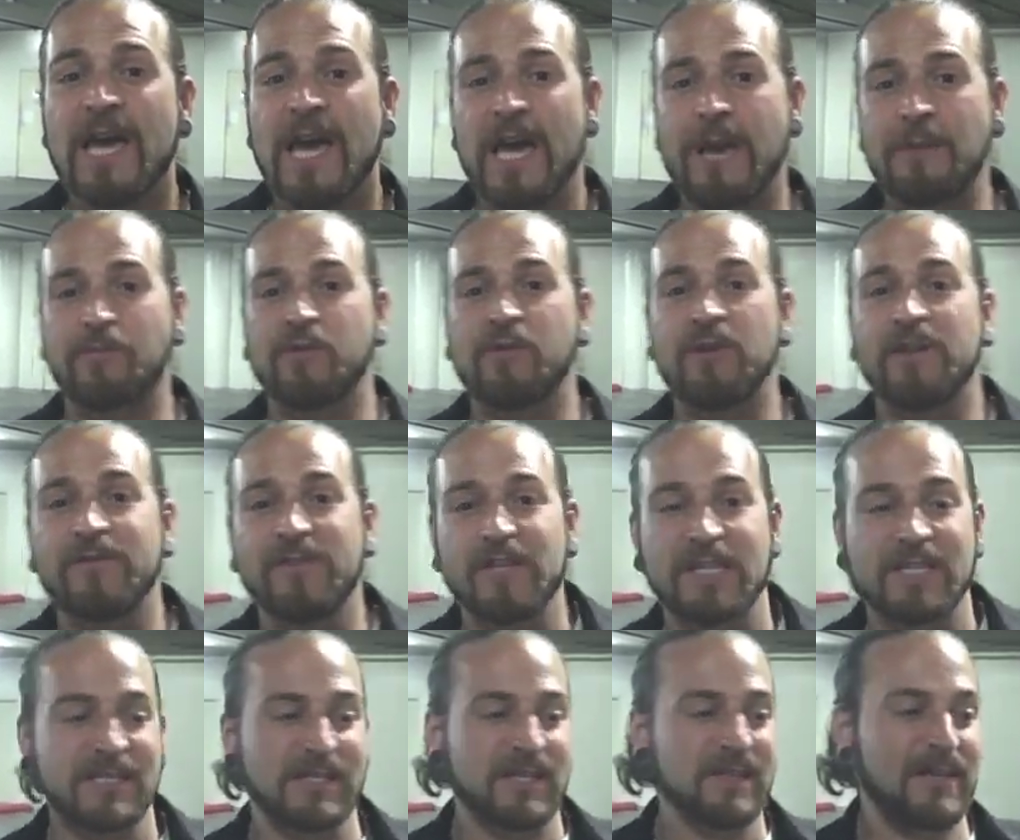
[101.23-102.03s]
And
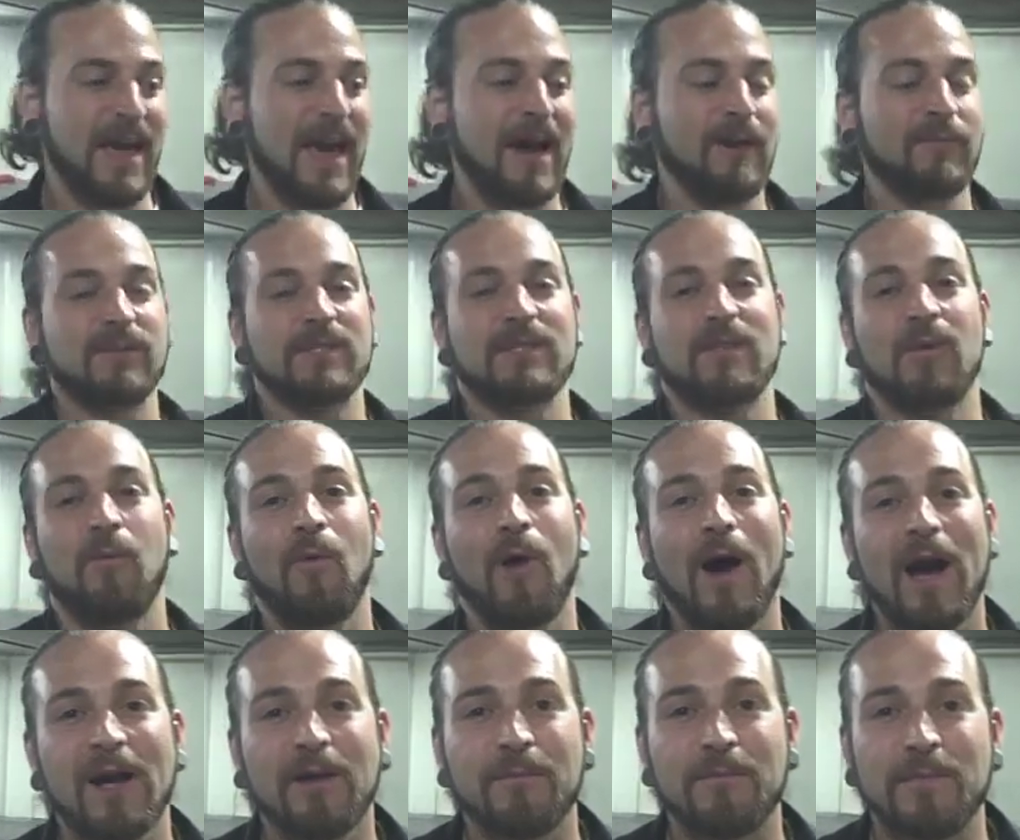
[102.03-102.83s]
previous to that was the
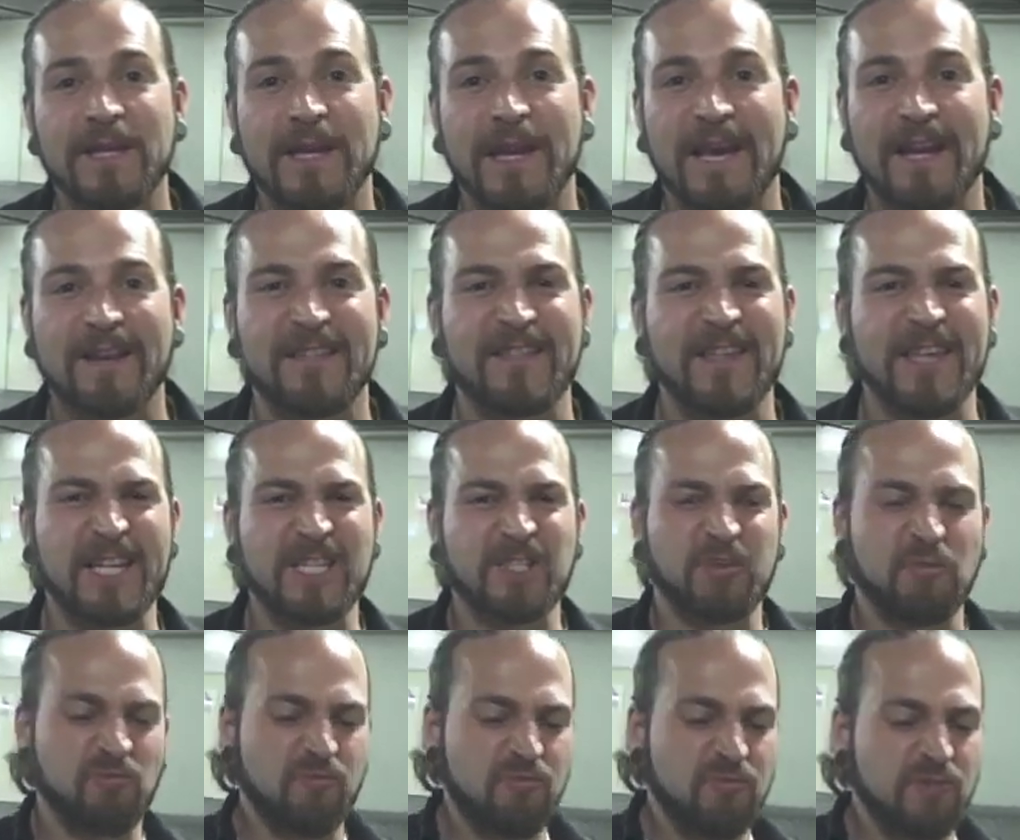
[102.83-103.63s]
wild banana that
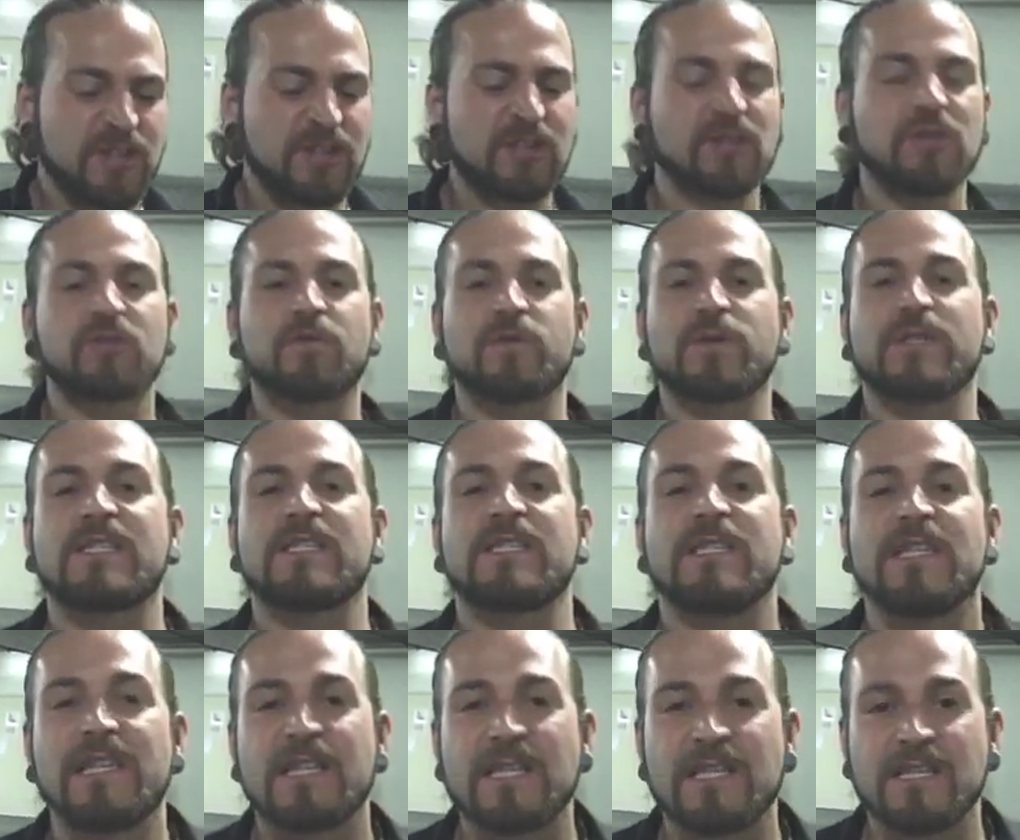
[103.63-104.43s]
is riddled with
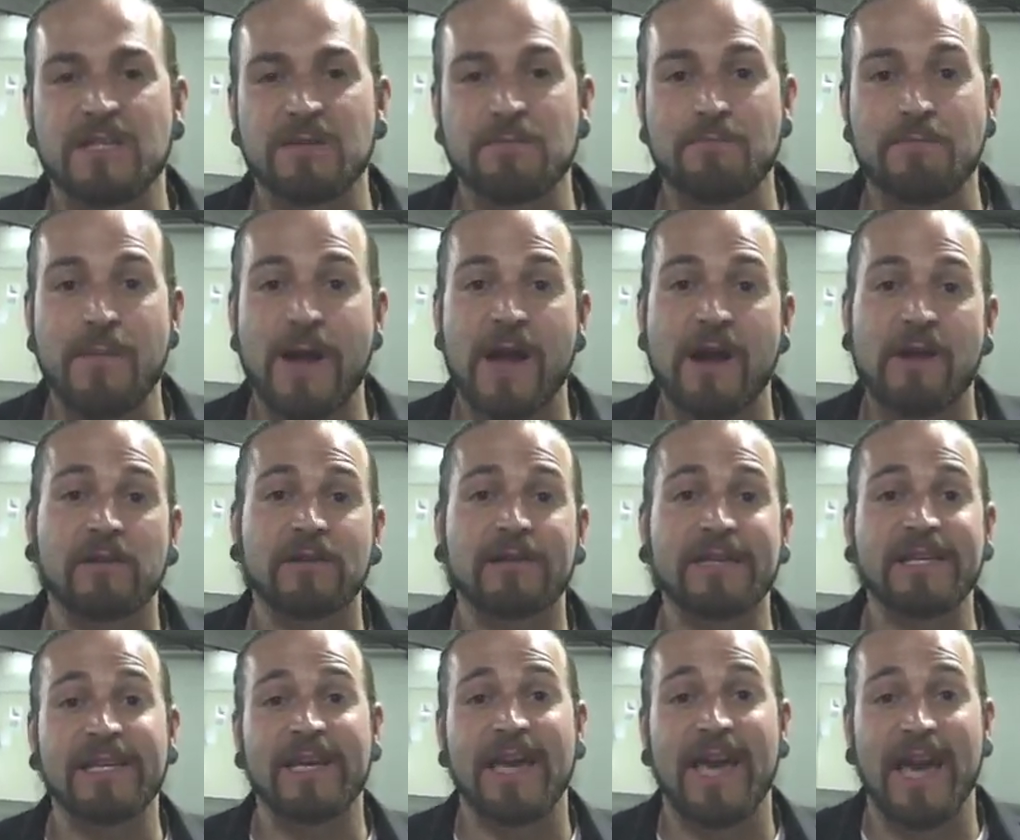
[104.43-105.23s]
seeds and
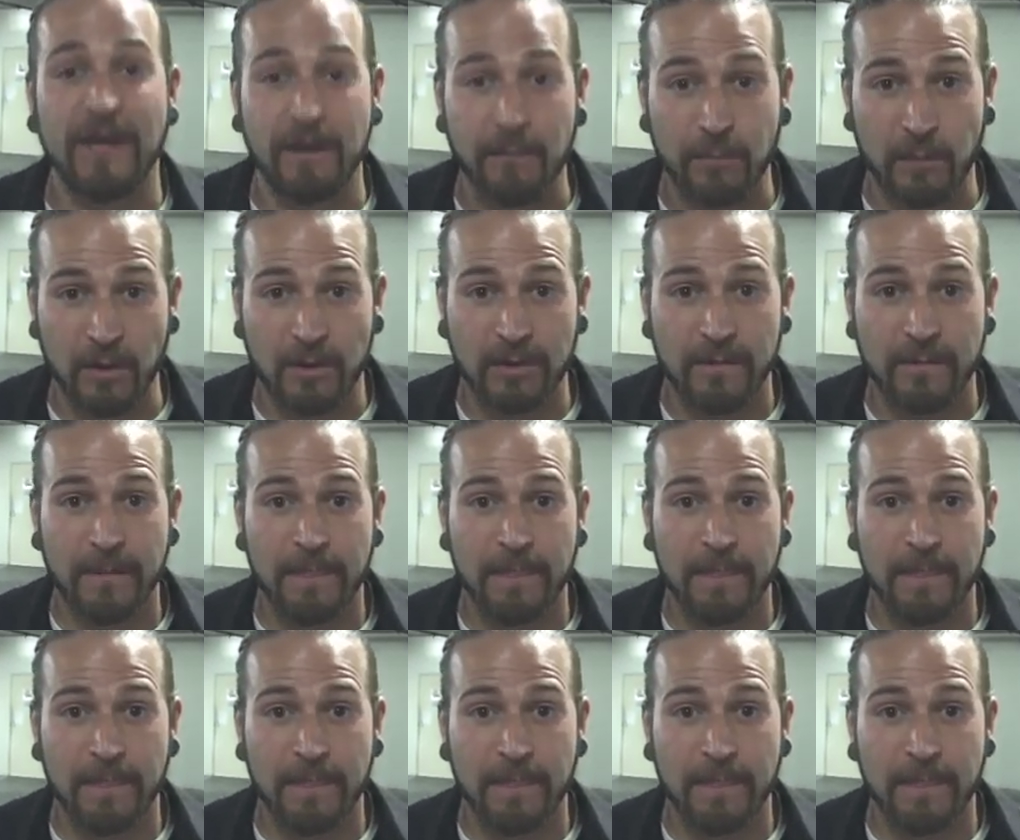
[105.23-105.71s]
barely edible.